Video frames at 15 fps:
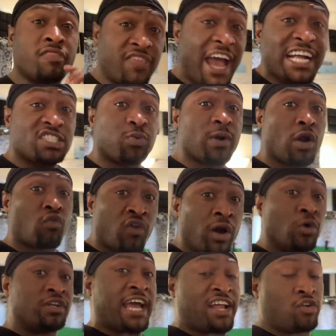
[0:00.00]
That's when the
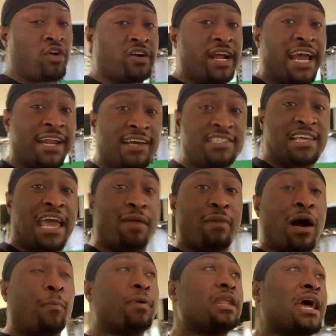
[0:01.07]
real Daniel Hernandez came
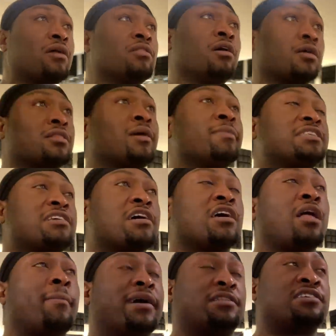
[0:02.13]
out. But now look, let me tell y'all
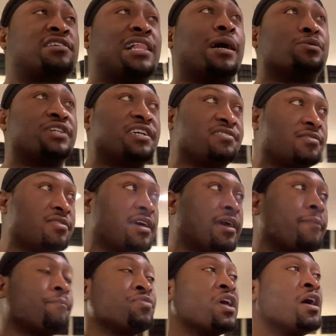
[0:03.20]
about this clout chasing thing.
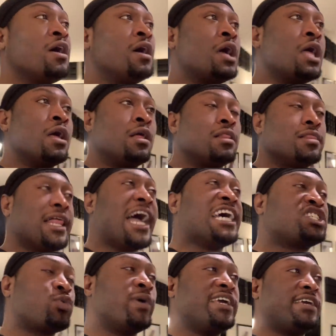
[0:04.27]

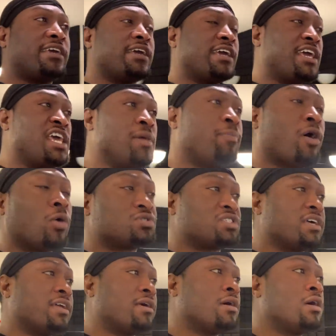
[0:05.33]
Last week, he
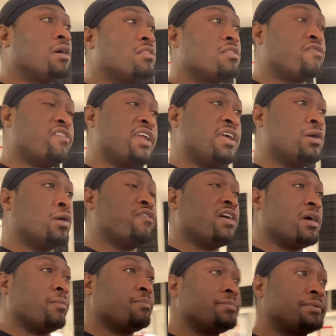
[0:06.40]
posted the video of
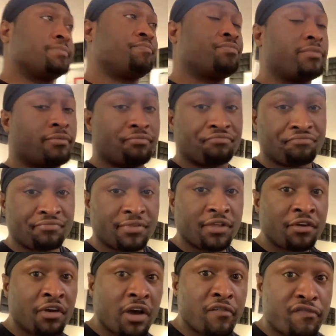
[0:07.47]
him
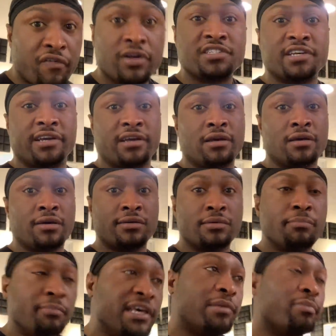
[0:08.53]
confronting
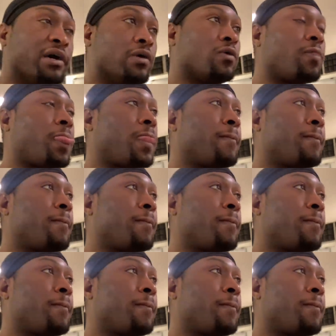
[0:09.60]
Meek Mill.